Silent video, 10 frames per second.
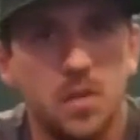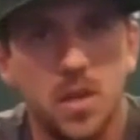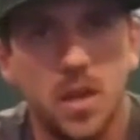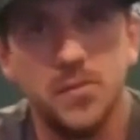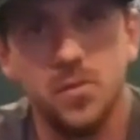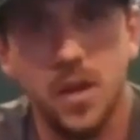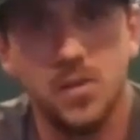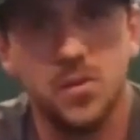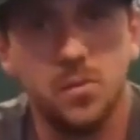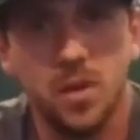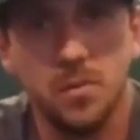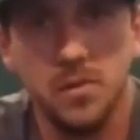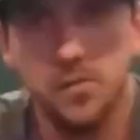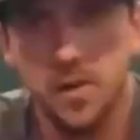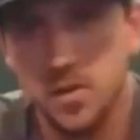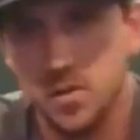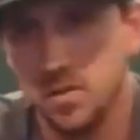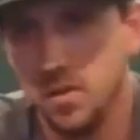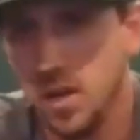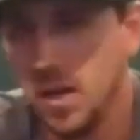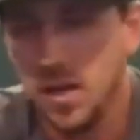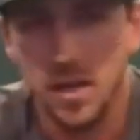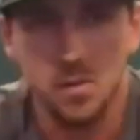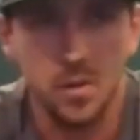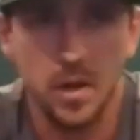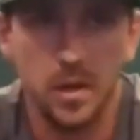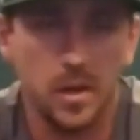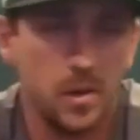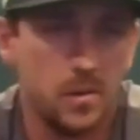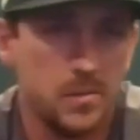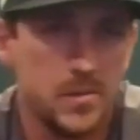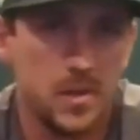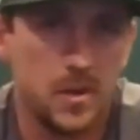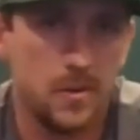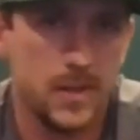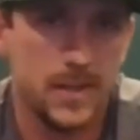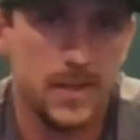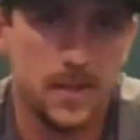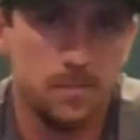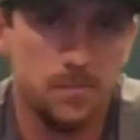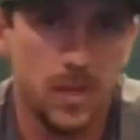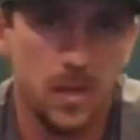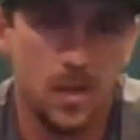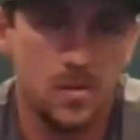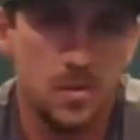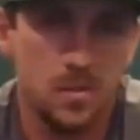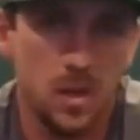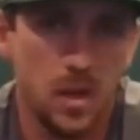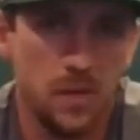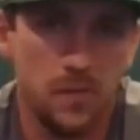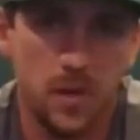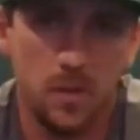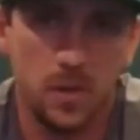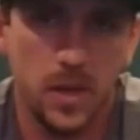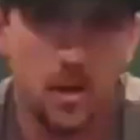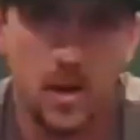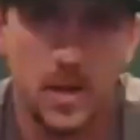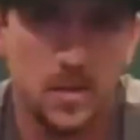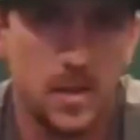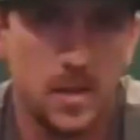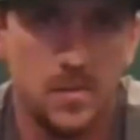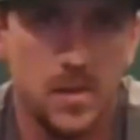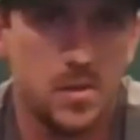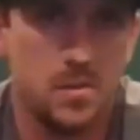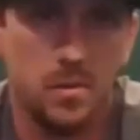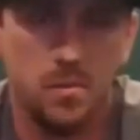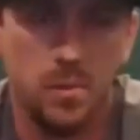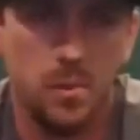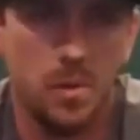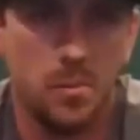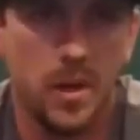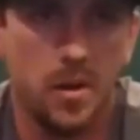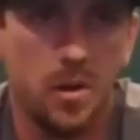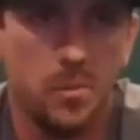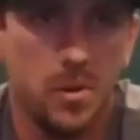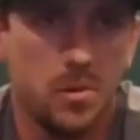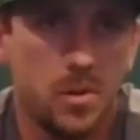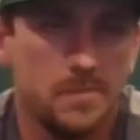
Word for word: tough stretch, so we're going to be fresh and, and ready to go. So um, it, it, should be a lot of fun. We got our eyes on that division. We, we want to bring it home to open.